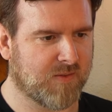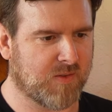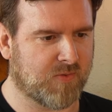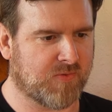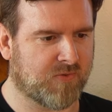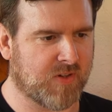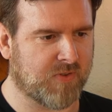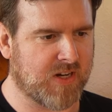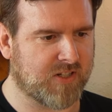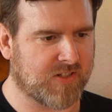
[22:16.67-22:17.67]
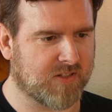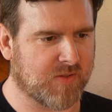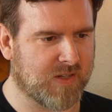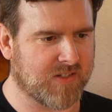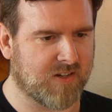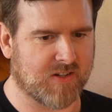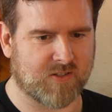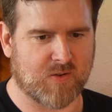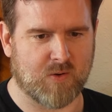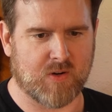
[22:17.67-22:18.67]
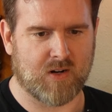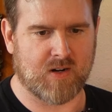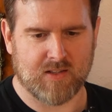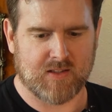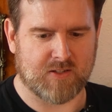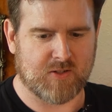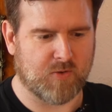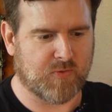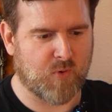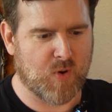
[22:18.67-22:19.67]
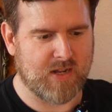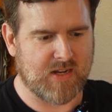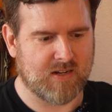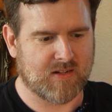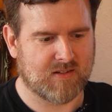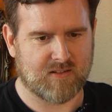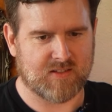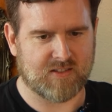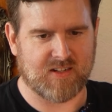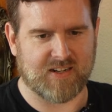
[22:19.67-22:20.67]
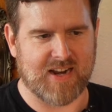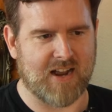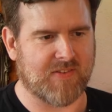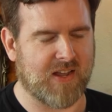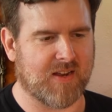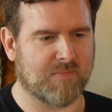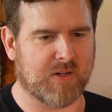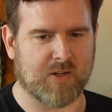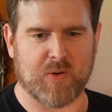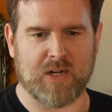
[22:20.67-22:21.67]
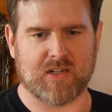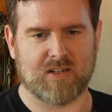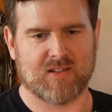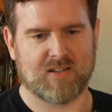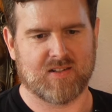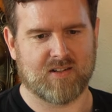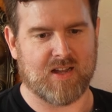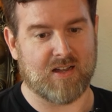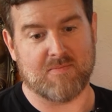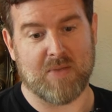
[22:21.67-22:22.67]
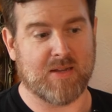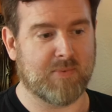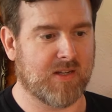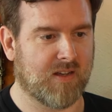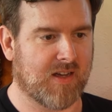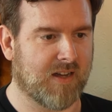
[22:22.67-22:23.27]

We'll refresh it just so we can see our score. Let's do 40. This is going to get out of hand pretty quick. Maybe.